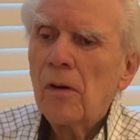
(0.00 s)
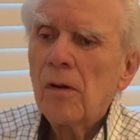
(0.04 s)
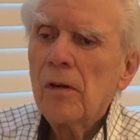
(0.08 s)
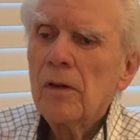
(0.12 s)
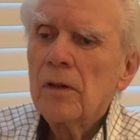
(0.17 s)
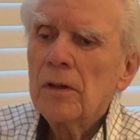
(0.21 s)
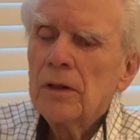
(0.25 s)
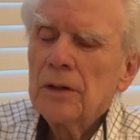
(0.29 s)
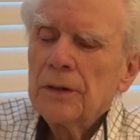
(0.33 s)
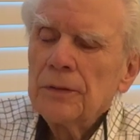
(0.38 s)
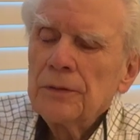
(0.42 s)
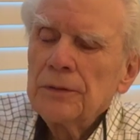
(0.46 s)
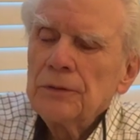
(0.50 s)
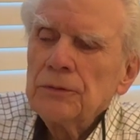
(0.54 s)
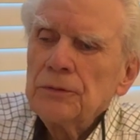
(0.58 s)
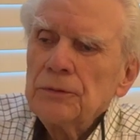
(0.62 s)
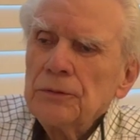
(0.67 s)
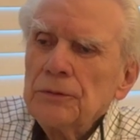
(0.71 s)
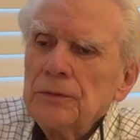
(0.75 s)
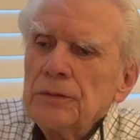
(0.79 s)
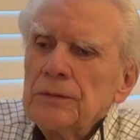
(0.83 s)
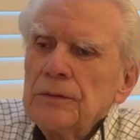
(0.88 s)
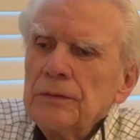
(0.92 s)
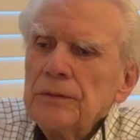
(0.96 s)
special
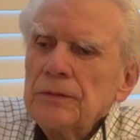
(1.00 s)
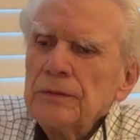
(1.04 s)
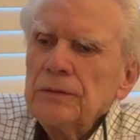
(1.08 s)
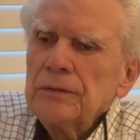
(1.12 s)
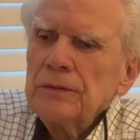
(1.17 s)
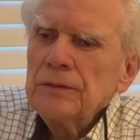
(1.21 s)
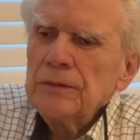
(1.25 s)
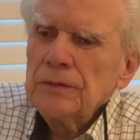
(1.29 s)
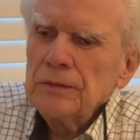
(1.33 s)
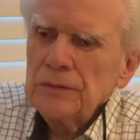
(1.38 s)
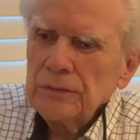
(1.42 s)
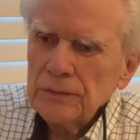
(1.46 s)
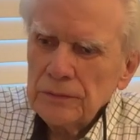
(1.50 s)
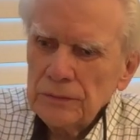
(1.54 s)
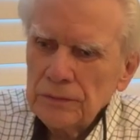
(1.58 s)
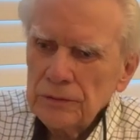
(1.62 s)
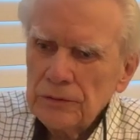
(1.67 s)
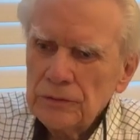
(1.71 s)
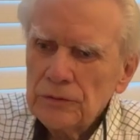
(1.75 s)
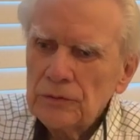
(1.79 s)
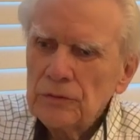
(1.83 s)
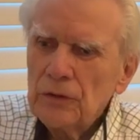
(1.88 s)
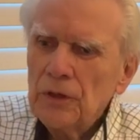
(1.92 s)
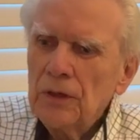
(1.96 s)
any special
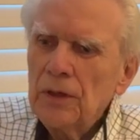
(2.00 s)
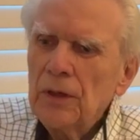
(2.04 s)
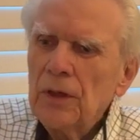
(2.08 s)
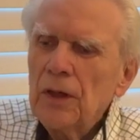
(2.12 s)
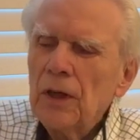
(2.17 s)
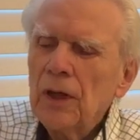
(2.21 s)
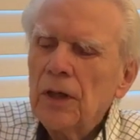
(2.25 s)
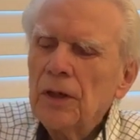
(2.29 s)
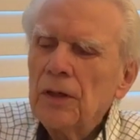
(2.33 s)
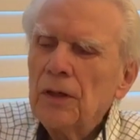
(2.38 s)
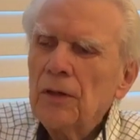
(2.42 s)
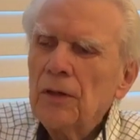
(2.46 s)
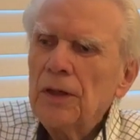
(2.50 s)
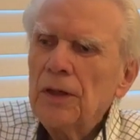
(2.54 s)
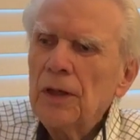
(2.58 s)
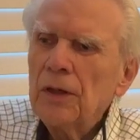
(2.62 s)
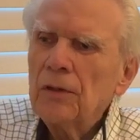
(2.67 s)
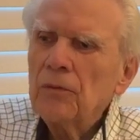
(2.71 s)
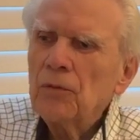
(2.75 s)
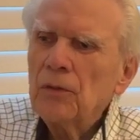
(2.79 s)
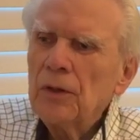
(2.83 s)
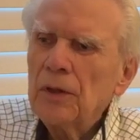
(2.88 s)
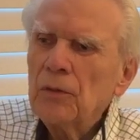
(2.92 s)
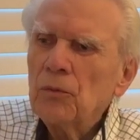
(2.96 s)
memories yeah
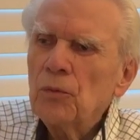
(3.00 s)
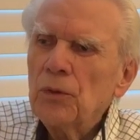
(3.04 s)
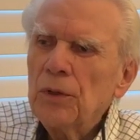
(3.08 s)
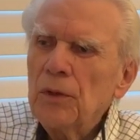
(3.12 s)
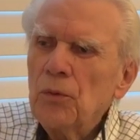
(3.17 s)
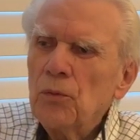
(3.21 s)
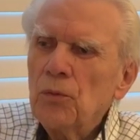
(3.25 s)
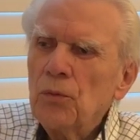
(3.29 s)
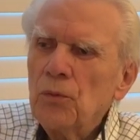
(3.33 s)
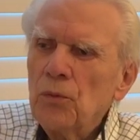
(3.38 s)
we, we,